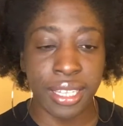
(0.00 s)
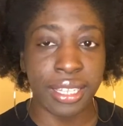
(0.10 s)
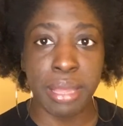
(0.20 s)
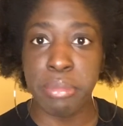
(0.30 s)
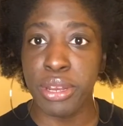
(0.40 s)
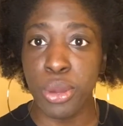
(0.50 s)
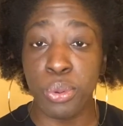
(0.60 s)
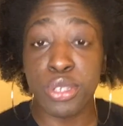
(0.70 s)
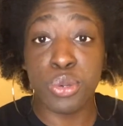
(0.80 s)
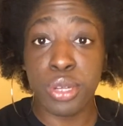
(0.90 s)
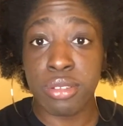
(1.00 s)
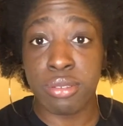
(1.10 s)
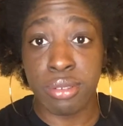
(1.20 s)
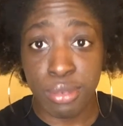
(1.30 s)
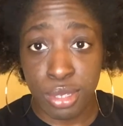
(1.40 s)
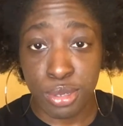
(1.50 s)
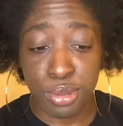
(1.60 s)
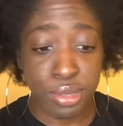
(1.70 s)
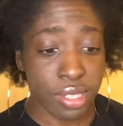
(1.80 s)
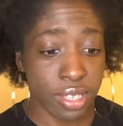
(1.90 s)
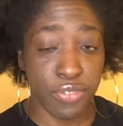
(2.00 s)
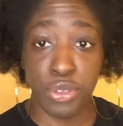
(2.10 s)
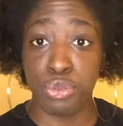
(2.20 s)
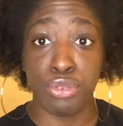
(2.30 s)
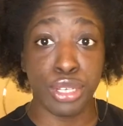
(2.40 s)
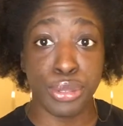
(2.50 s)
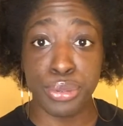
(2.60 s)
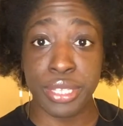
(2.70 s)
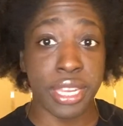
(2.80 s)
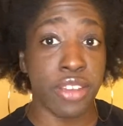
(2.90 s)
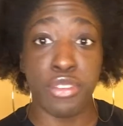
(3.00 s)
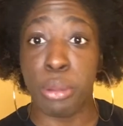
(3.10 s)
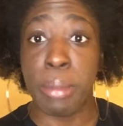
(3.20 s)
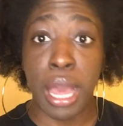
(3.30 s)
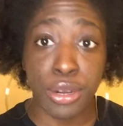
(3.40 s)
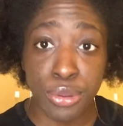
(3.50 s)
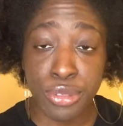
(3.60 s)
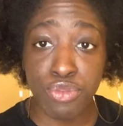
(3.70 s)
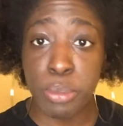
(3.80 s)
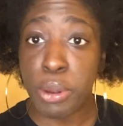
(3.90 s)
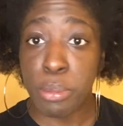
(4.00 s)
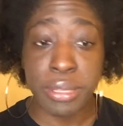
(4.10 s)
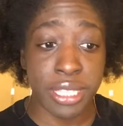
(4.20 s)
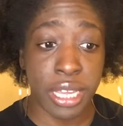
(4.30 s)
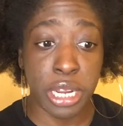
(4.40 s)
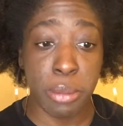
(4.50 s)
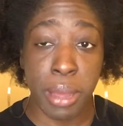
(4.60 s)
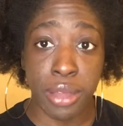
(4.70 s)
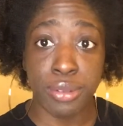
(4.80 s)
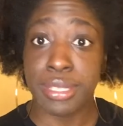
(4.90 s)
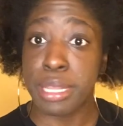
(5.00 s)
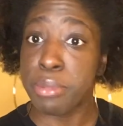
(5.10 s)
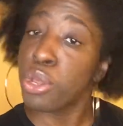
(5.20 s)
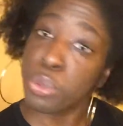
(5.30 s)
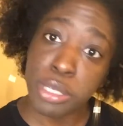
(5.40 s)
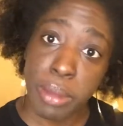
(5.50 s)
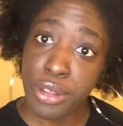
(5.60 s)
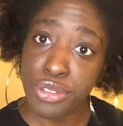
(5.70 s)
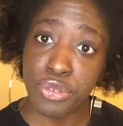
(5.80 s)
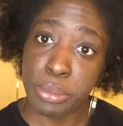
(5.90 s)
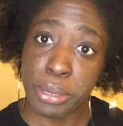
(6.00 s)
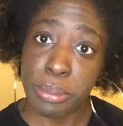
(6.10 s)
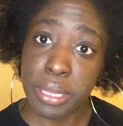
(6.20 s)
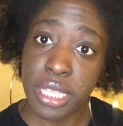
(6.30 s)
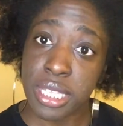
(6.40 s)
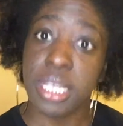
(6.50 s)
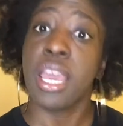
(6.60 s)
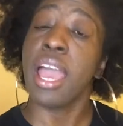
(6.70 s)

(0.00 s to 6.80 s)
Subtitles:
Let me know which oils you use. If you reuse any of your bottles, repurpose any of your bottles, let me know which bottles you repurpose.